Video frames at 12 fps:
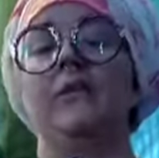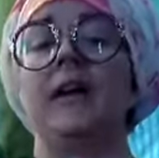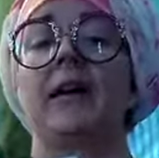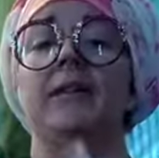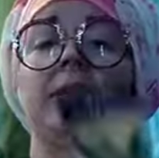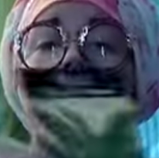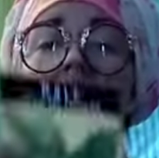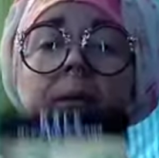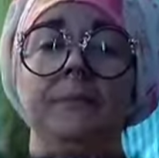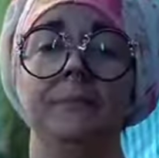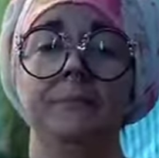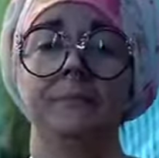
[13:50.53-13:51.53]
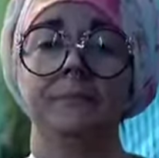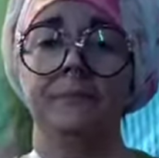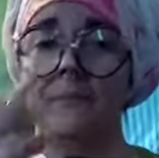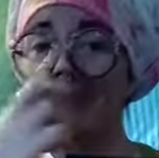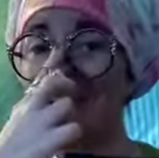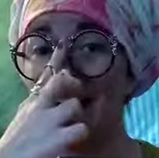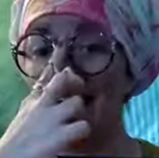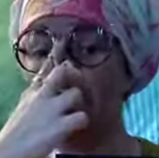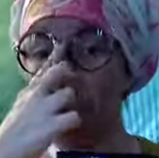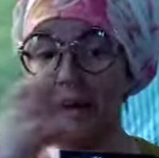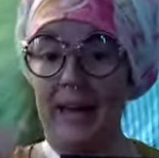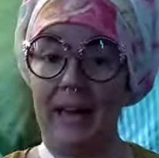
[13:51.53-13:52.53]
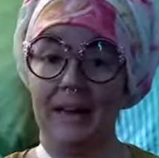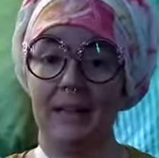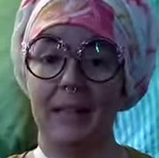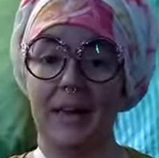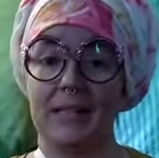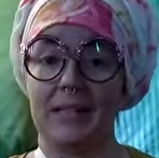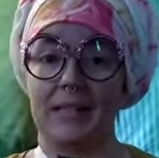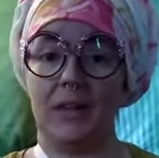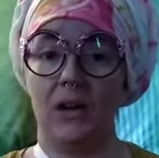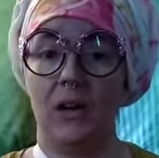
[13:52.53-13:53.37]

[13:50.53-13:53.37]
we've got some dino kale, as it's